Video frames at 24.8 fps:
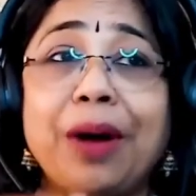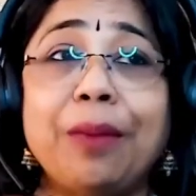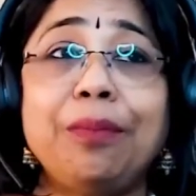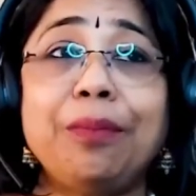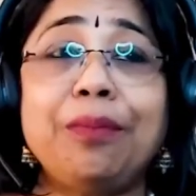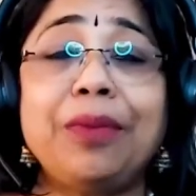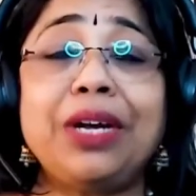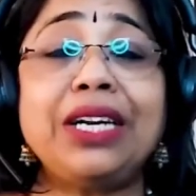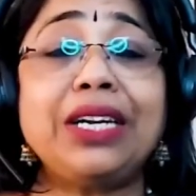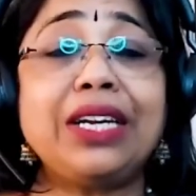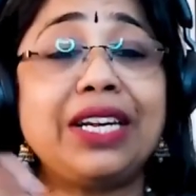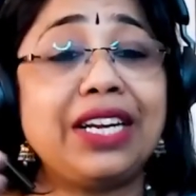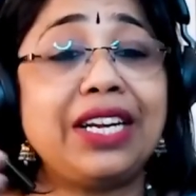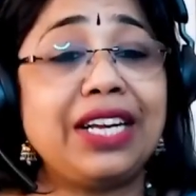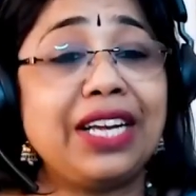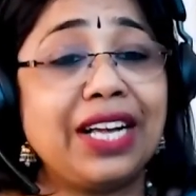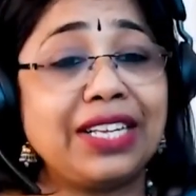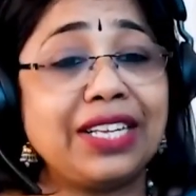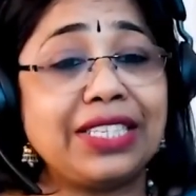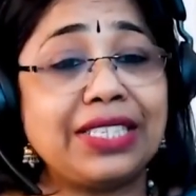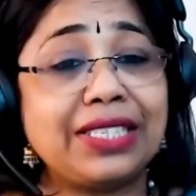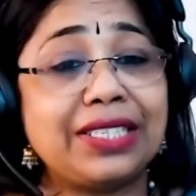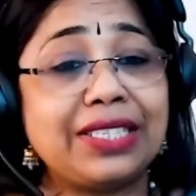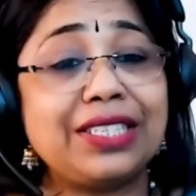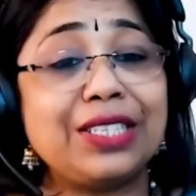brahman
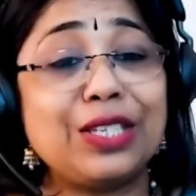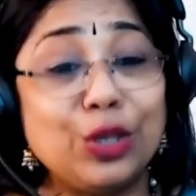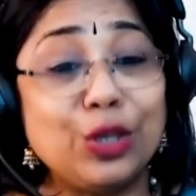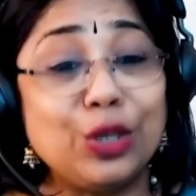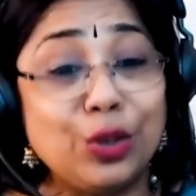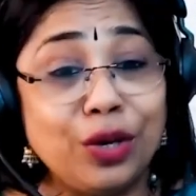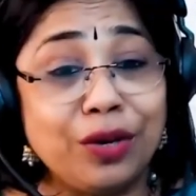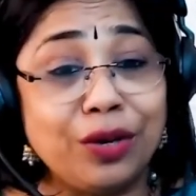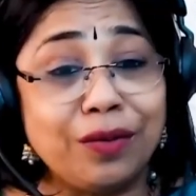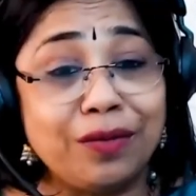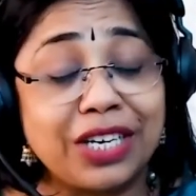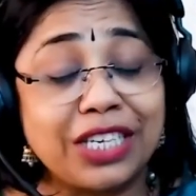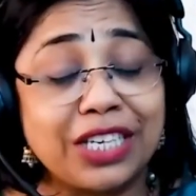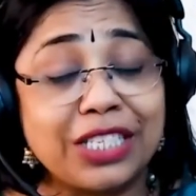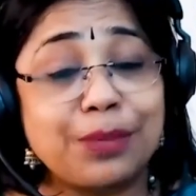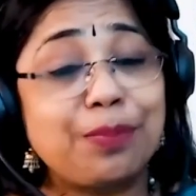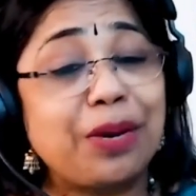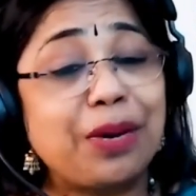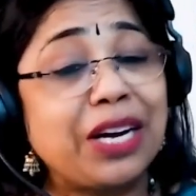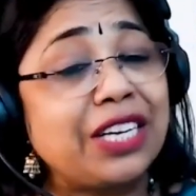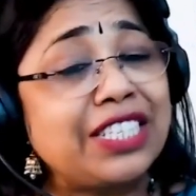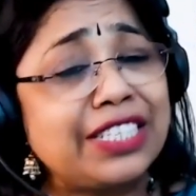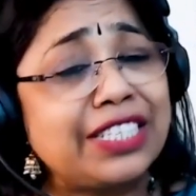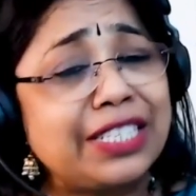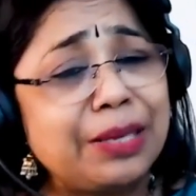creates the
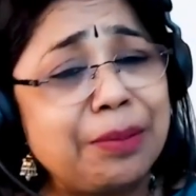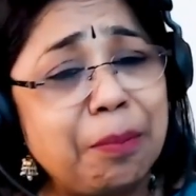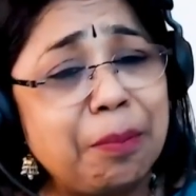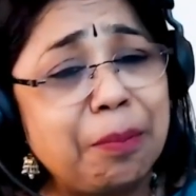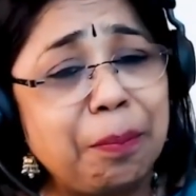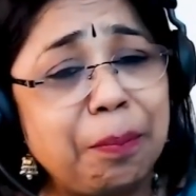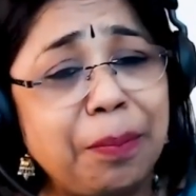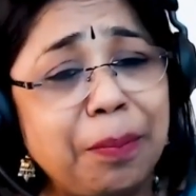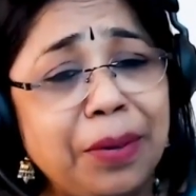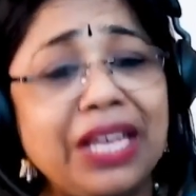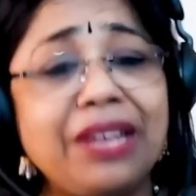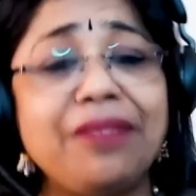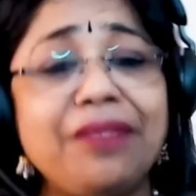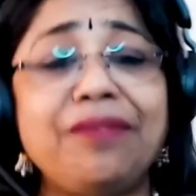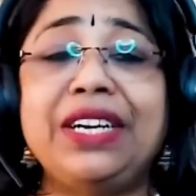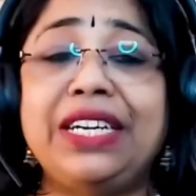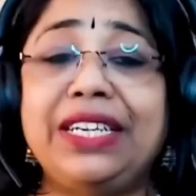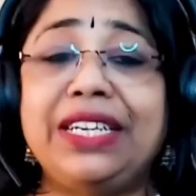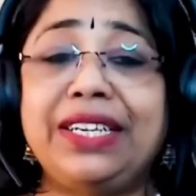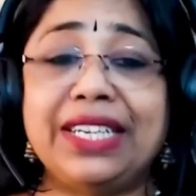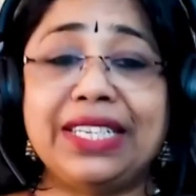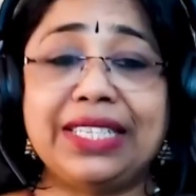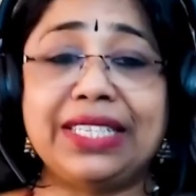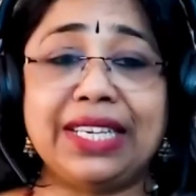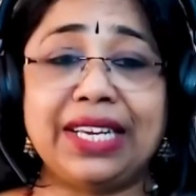universe by
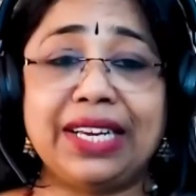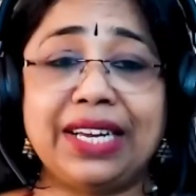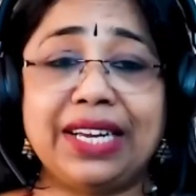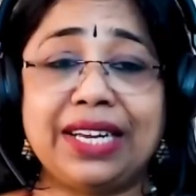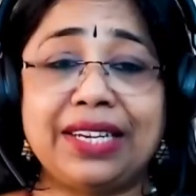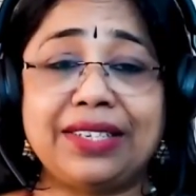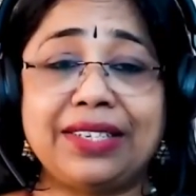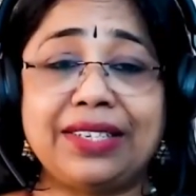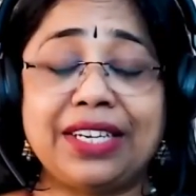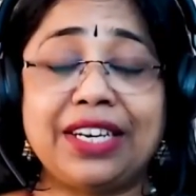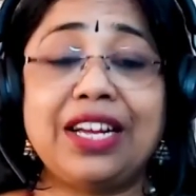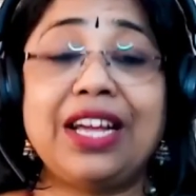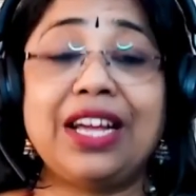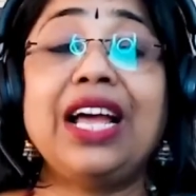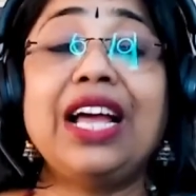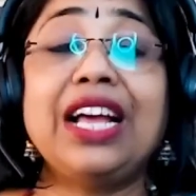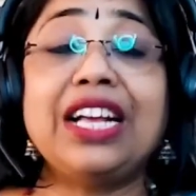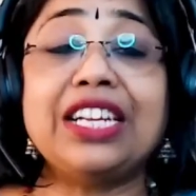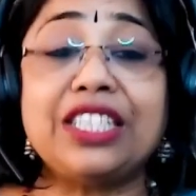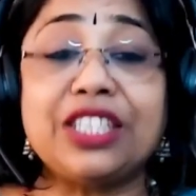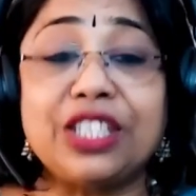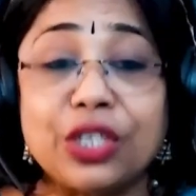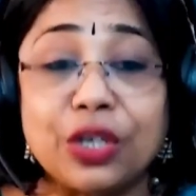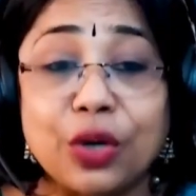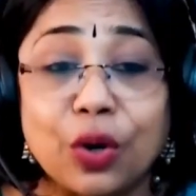simply witnessing it
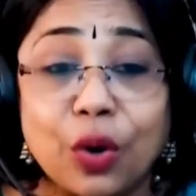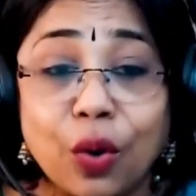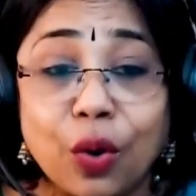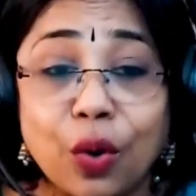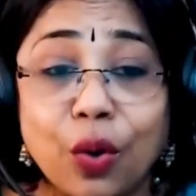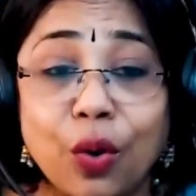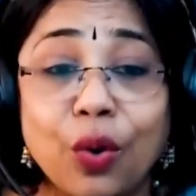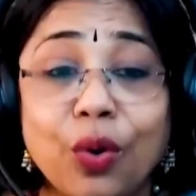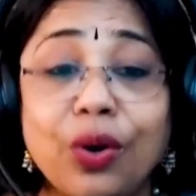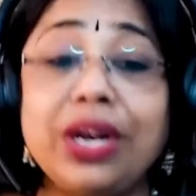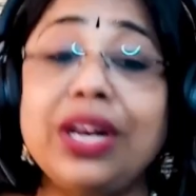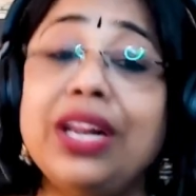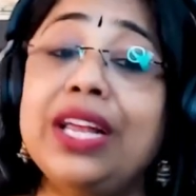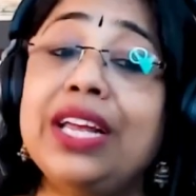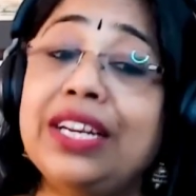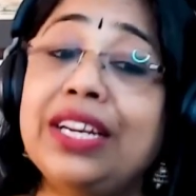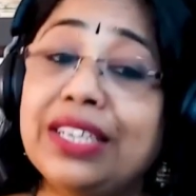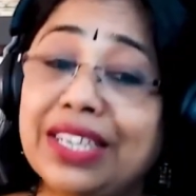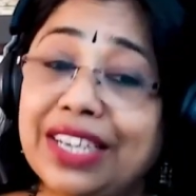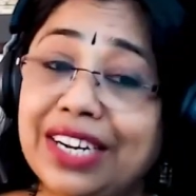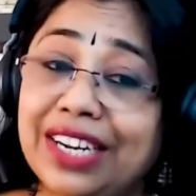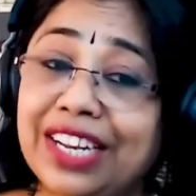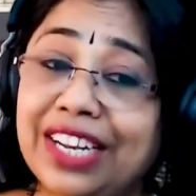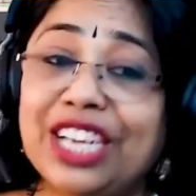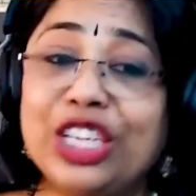his role
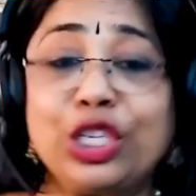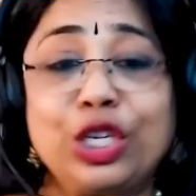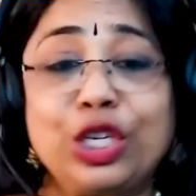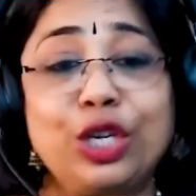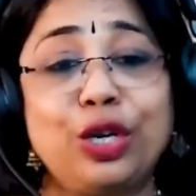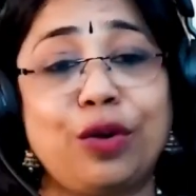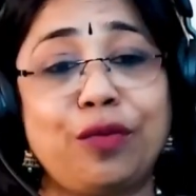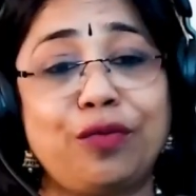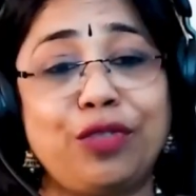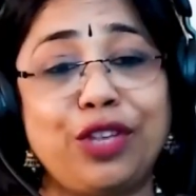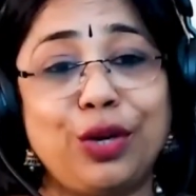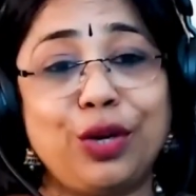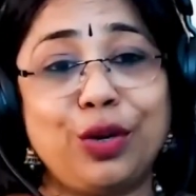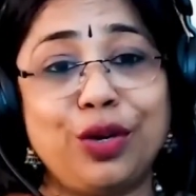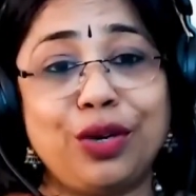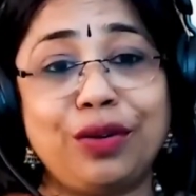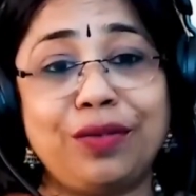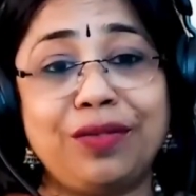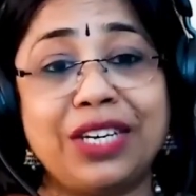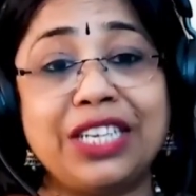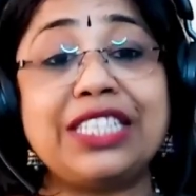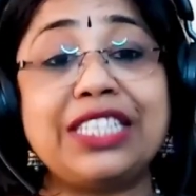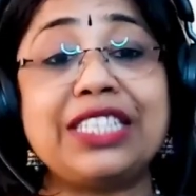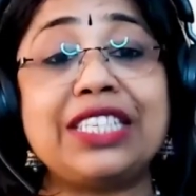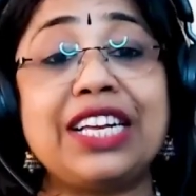in creation of the
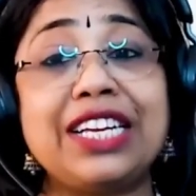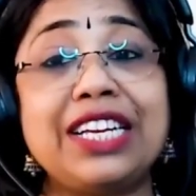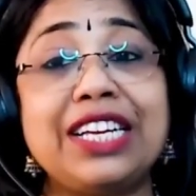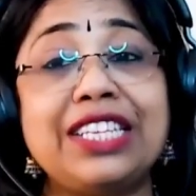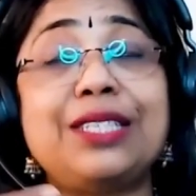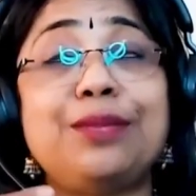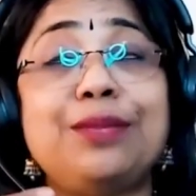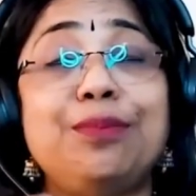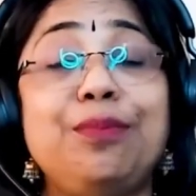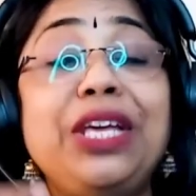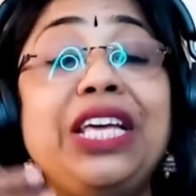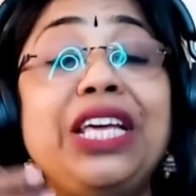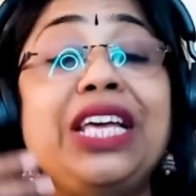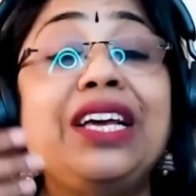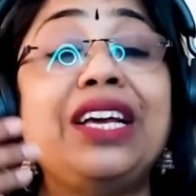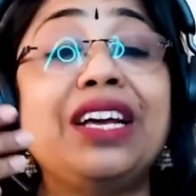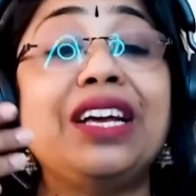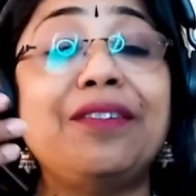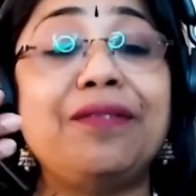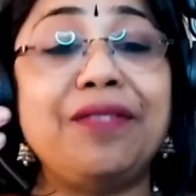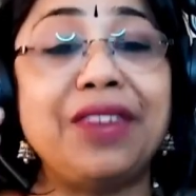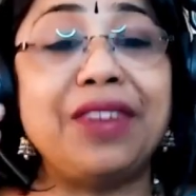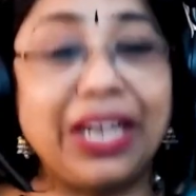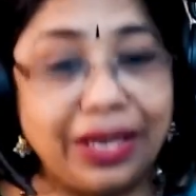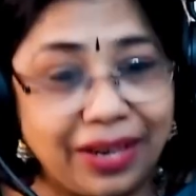universe is
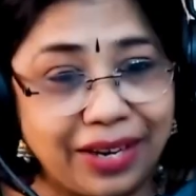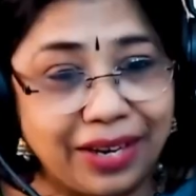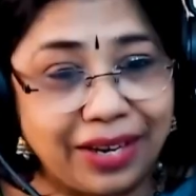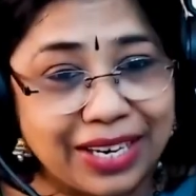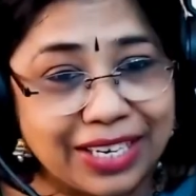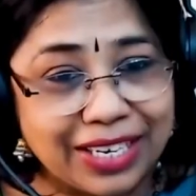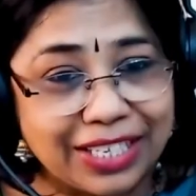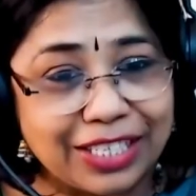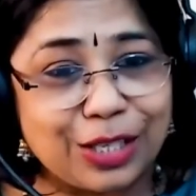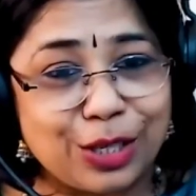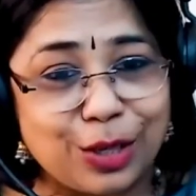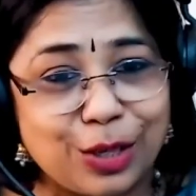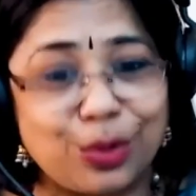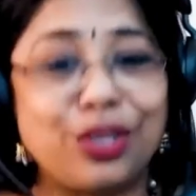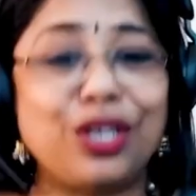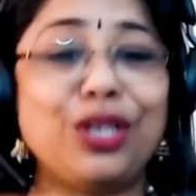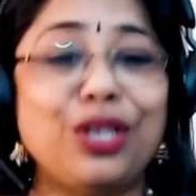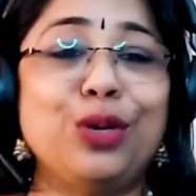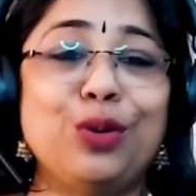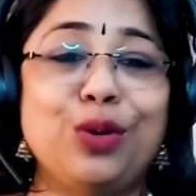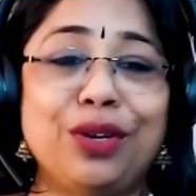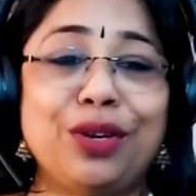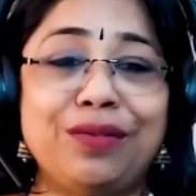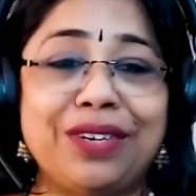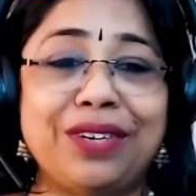being a witness
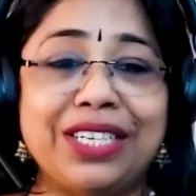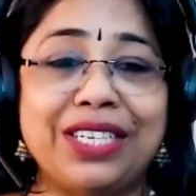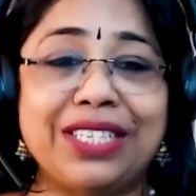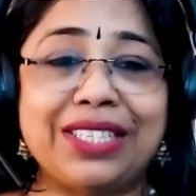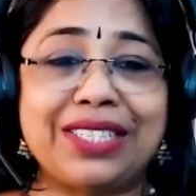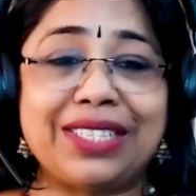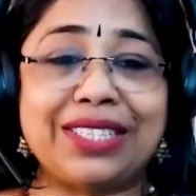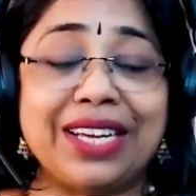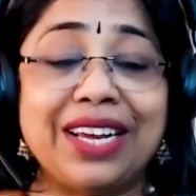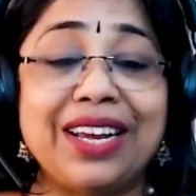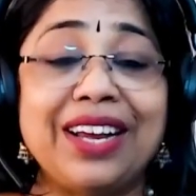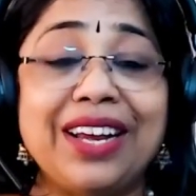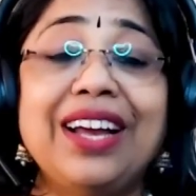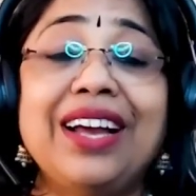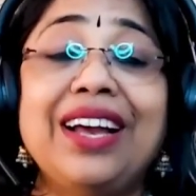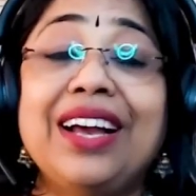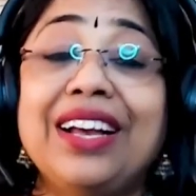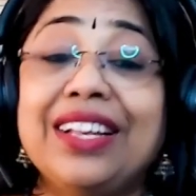to the universe